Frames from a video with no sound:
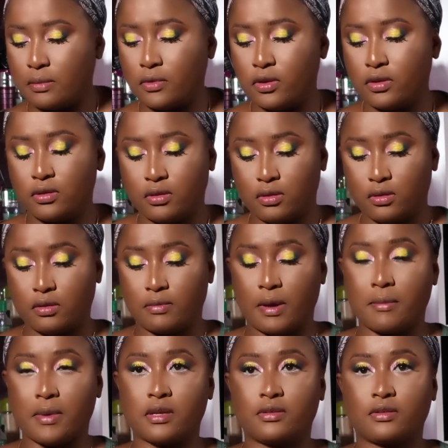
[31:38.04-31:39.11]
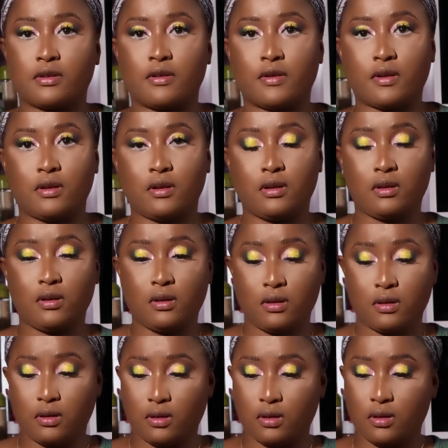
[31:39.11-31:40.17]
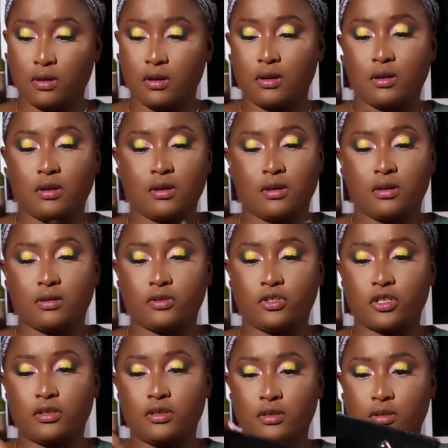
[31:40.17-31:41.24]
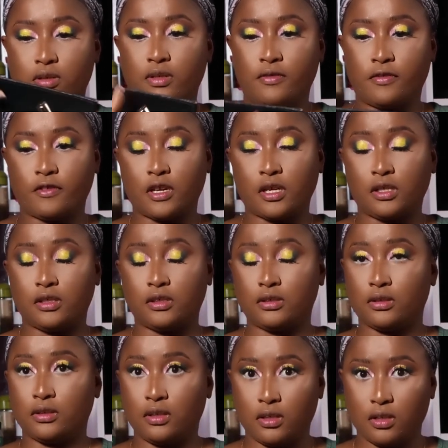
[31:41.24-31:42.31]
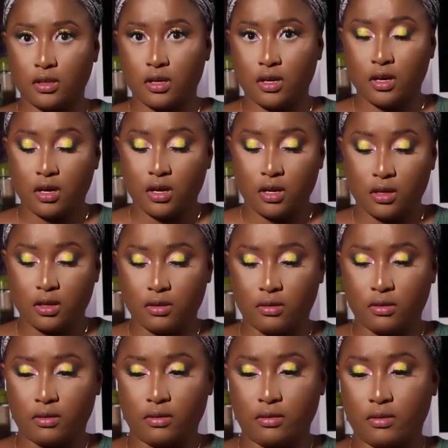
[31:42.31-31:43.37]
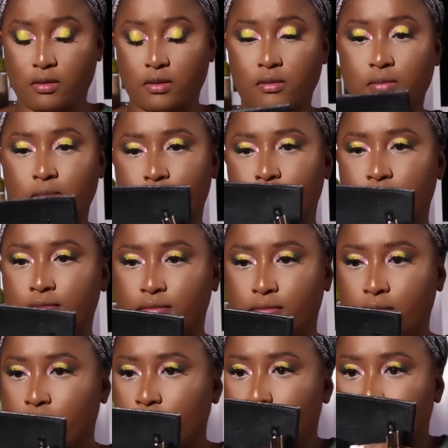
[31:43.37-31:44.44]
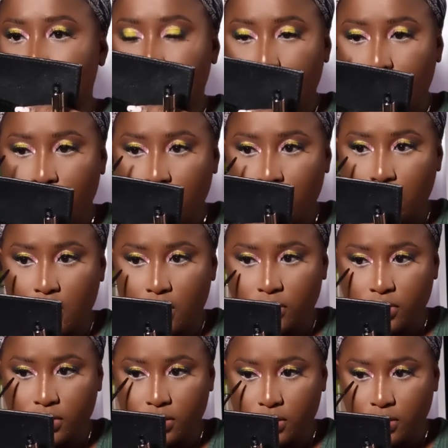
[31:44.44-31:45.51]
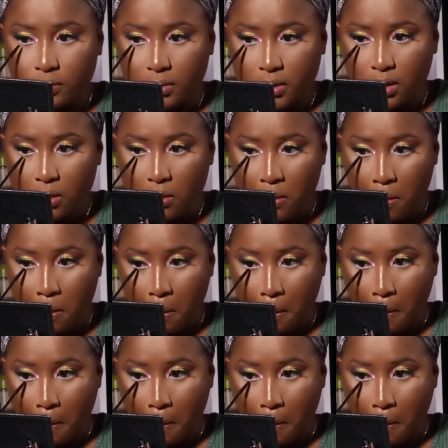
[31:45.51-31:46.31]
going to go to my mascara just to define the lashes below.